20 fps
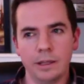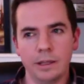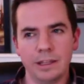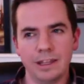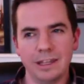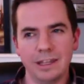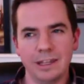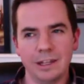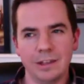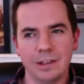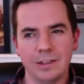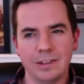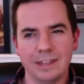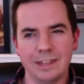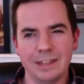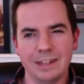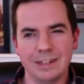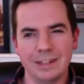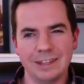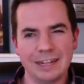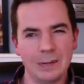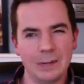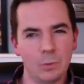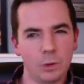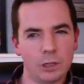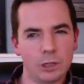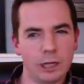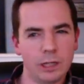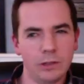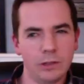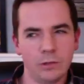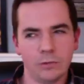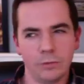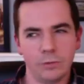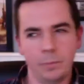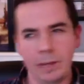they didn't work out either for